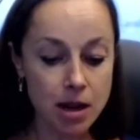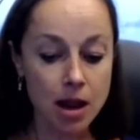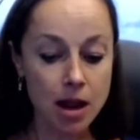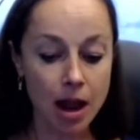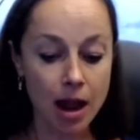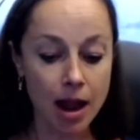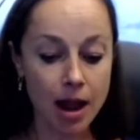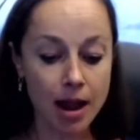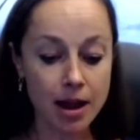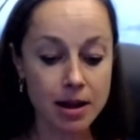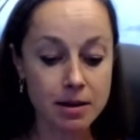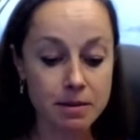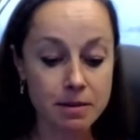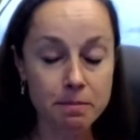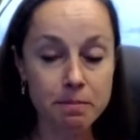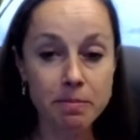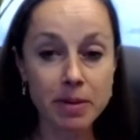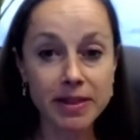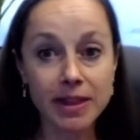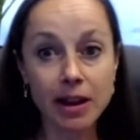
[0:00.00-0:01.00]
Uh,
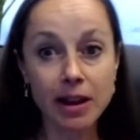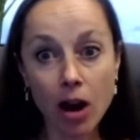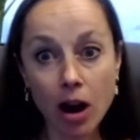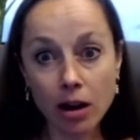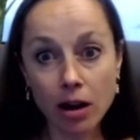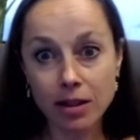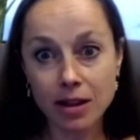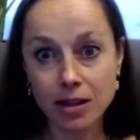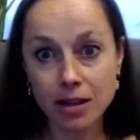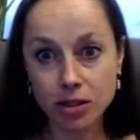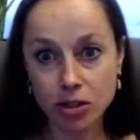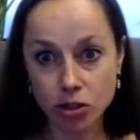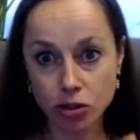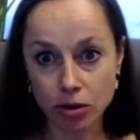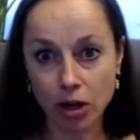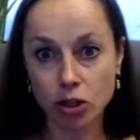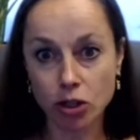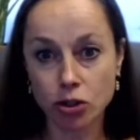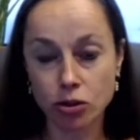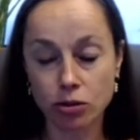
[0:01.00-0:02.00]
but there are these
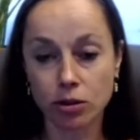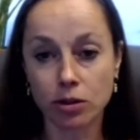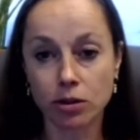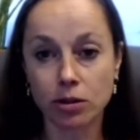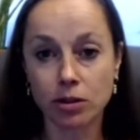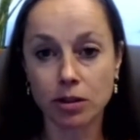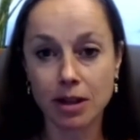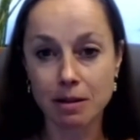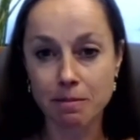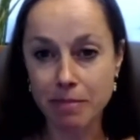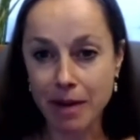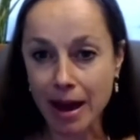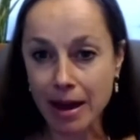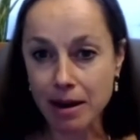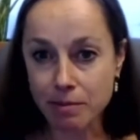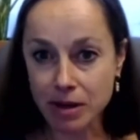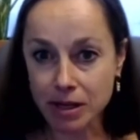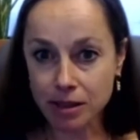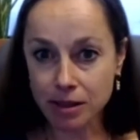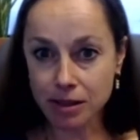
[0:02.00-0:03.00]
structural
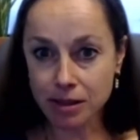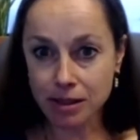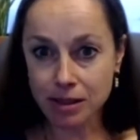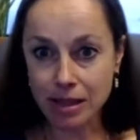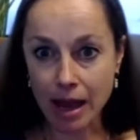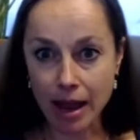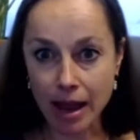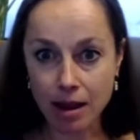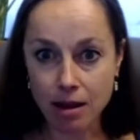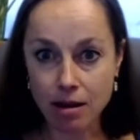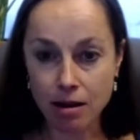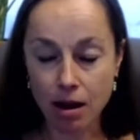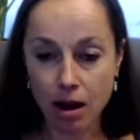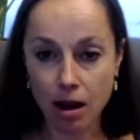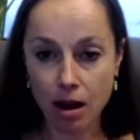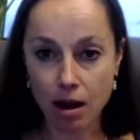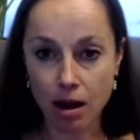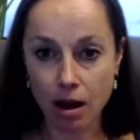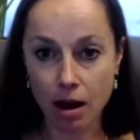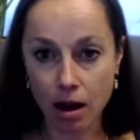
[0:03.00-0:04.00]
impediments that
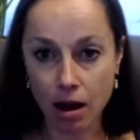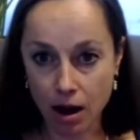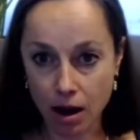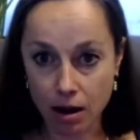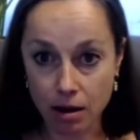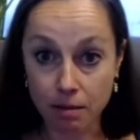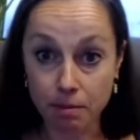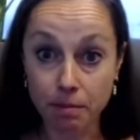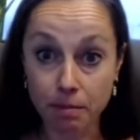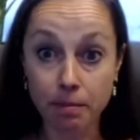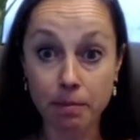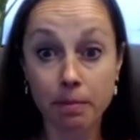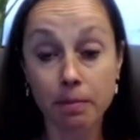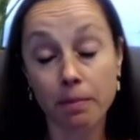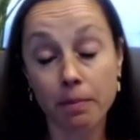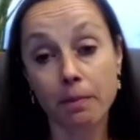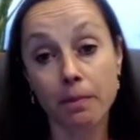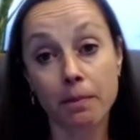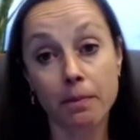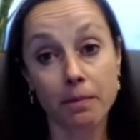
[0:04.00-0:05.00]
are
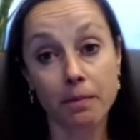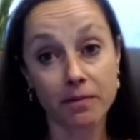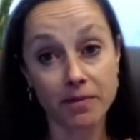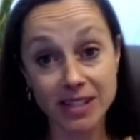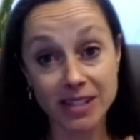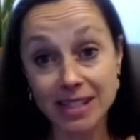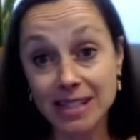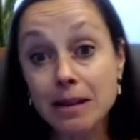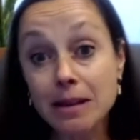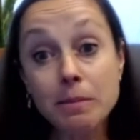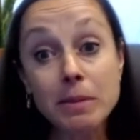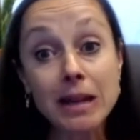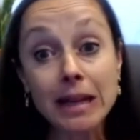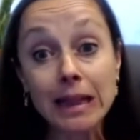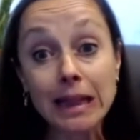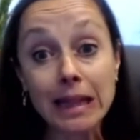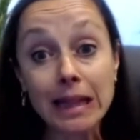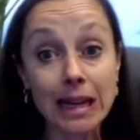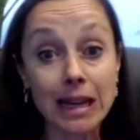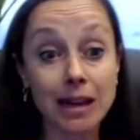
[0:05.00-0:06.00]

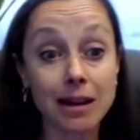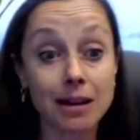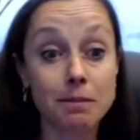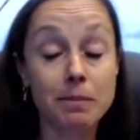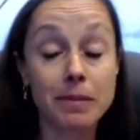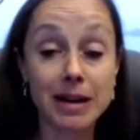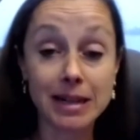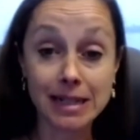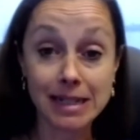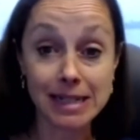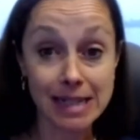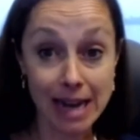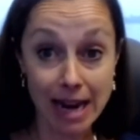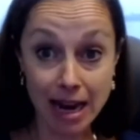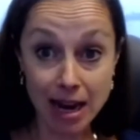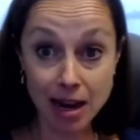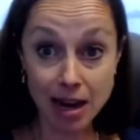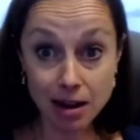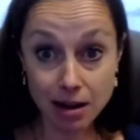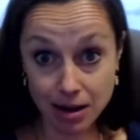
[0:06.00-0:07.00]
seemingly
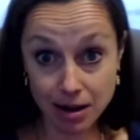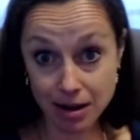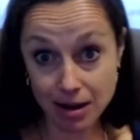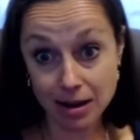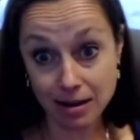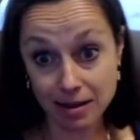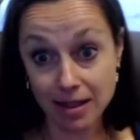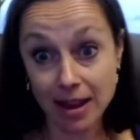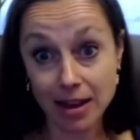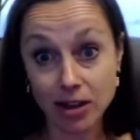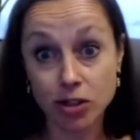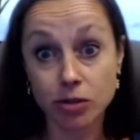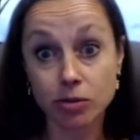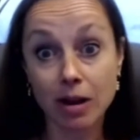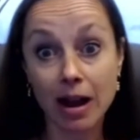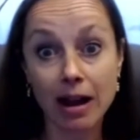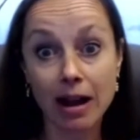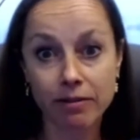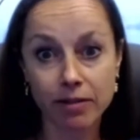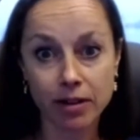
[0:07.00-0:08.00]
mundane. They do
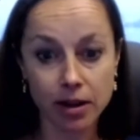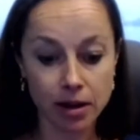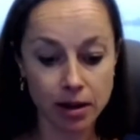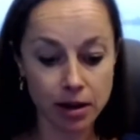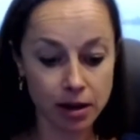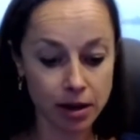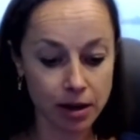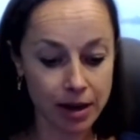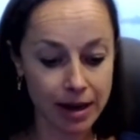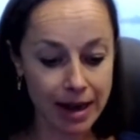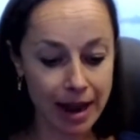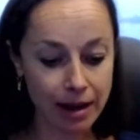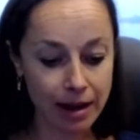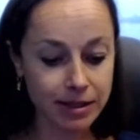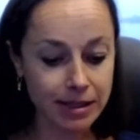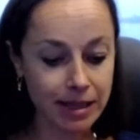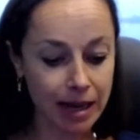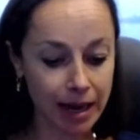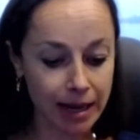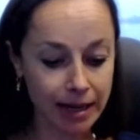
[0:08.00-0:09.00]
have a, an
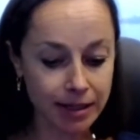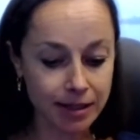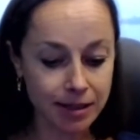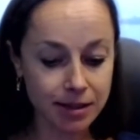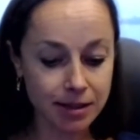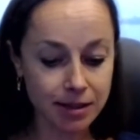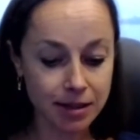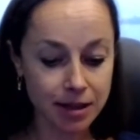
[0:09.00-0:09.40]
outsized